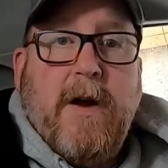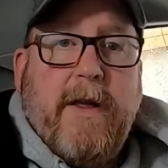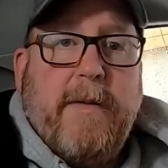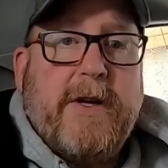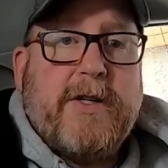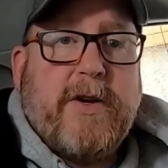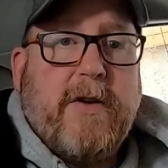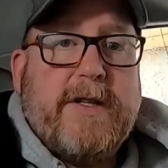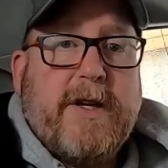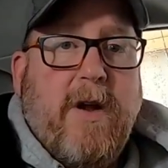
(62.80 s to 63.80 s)
although I'm not
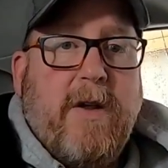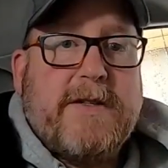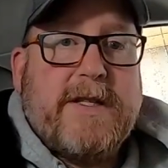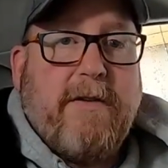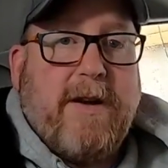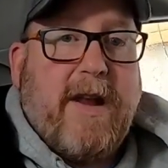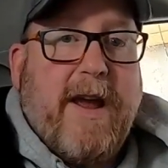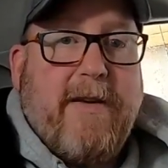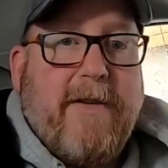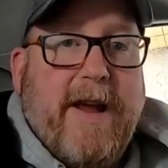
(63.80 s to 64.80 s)
sure it's called cigarette
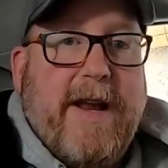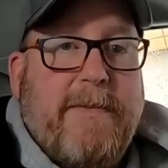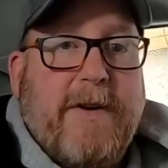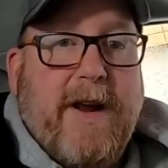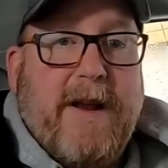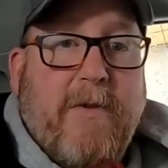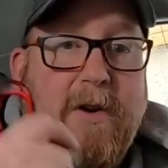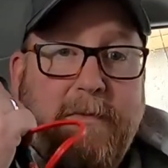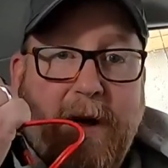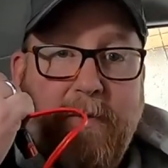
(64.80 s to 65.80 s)
lighter adapter
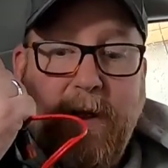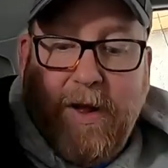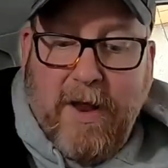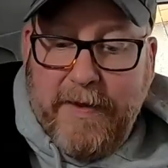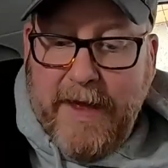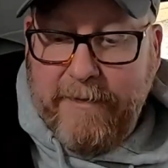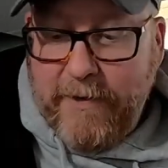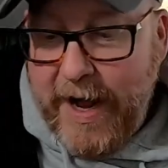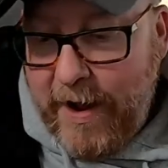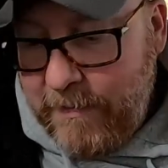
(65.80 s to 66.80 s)
anymore, but we'll call it that
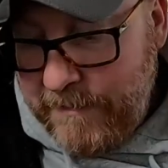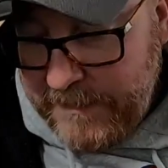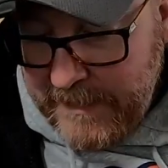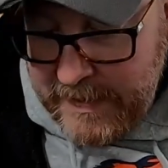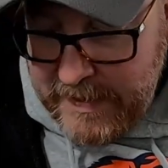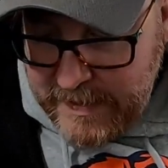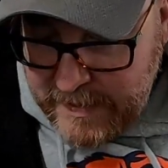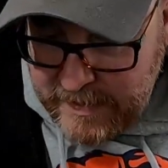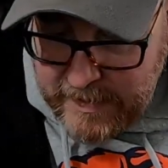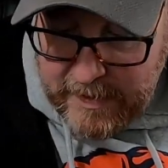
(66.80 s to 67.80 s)
for now.
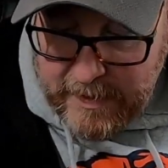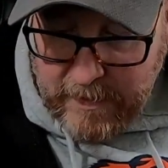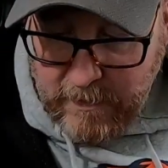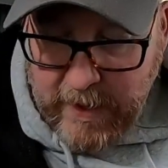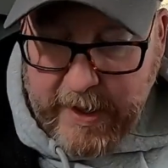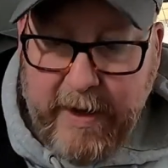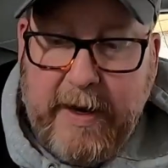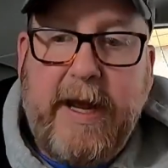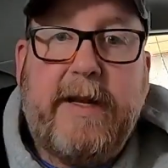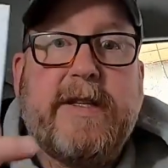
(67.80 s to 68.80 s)
We're going to
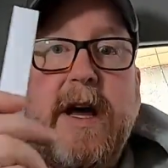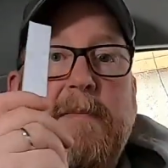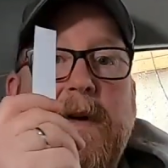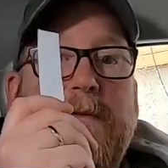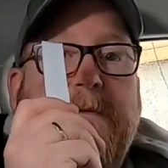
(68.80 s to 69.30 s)
need some